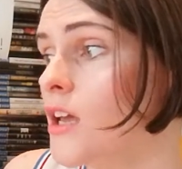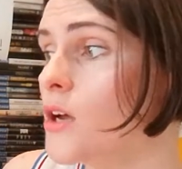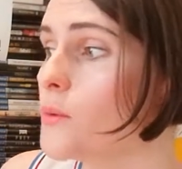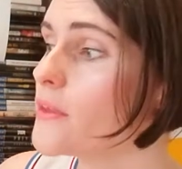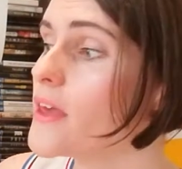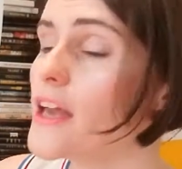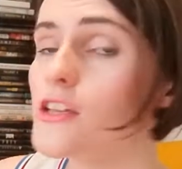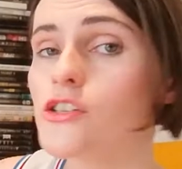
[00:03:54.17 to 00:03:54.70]
"Well,
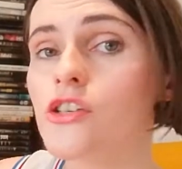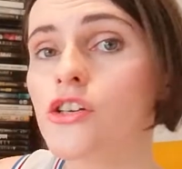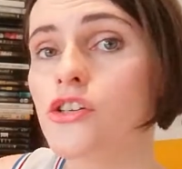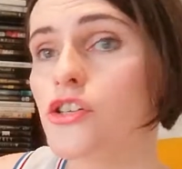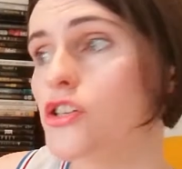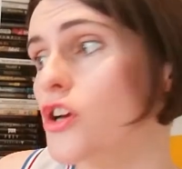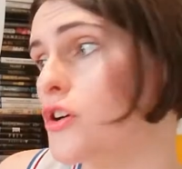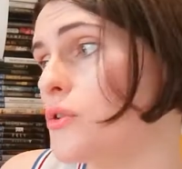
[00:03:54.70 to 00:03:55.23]
that just
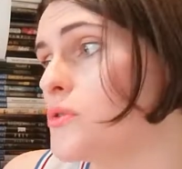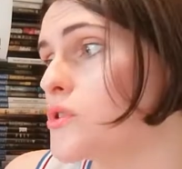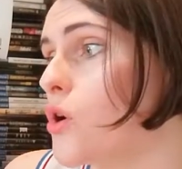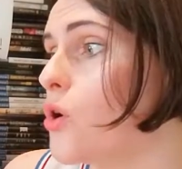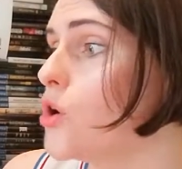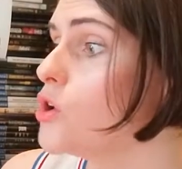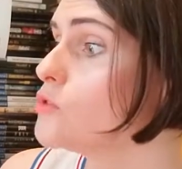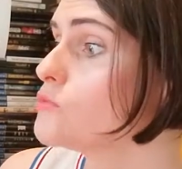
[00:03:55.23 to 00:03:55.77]
shows
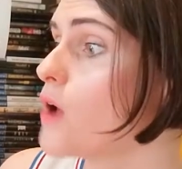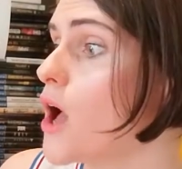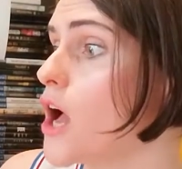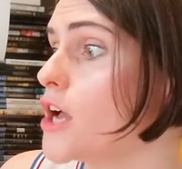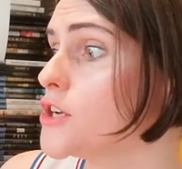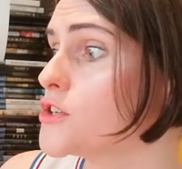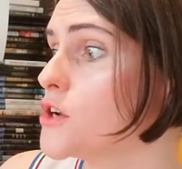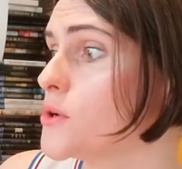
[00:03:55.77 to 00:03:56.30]
all
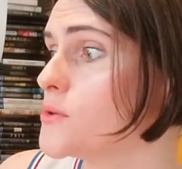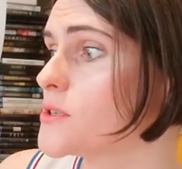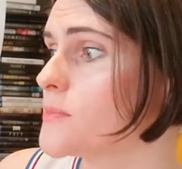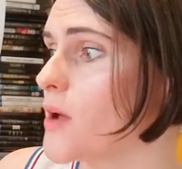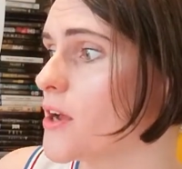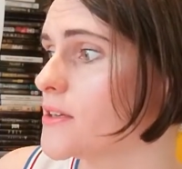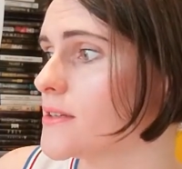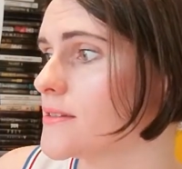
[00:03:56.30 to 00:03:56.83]
Raj knows
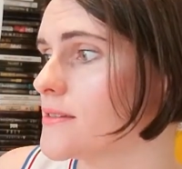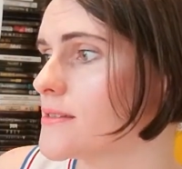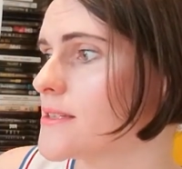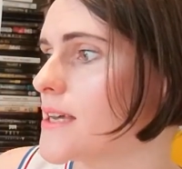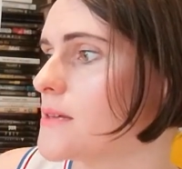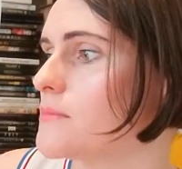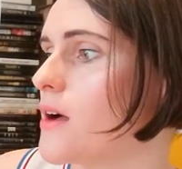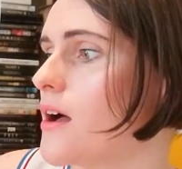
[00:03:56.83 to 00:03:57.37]
about it,"
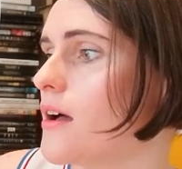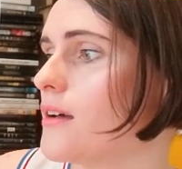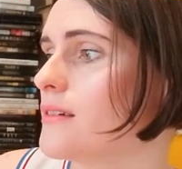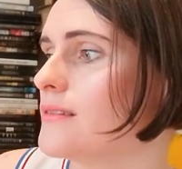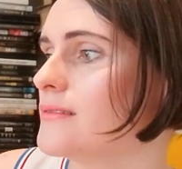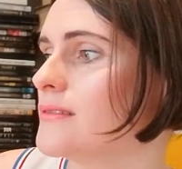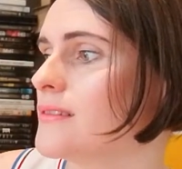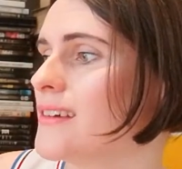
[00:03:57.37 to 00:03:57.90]
said Ma.
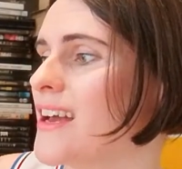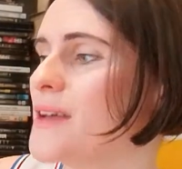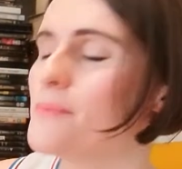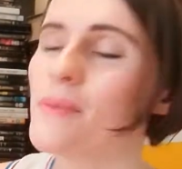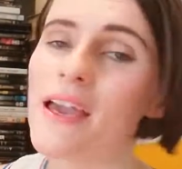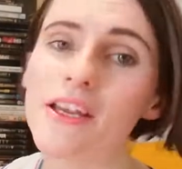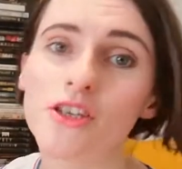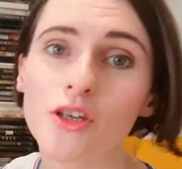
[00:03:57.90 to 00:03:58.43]

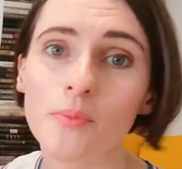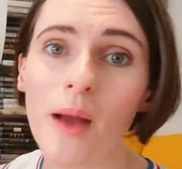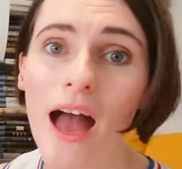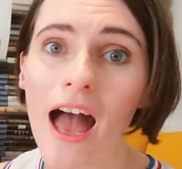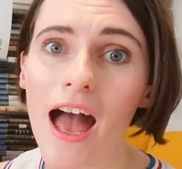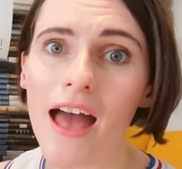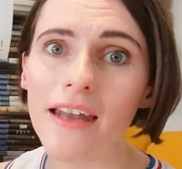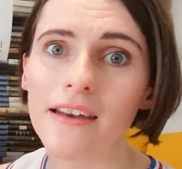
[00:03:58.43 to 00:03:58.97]
"Peter
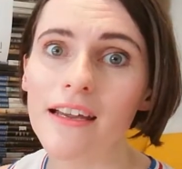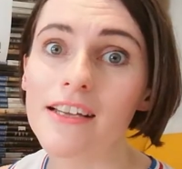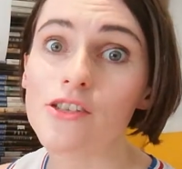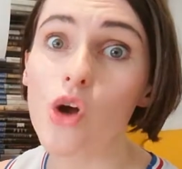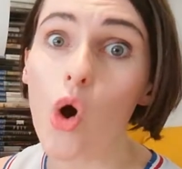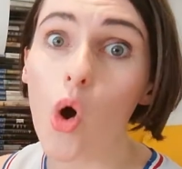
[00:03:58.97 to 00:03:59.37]
Pan is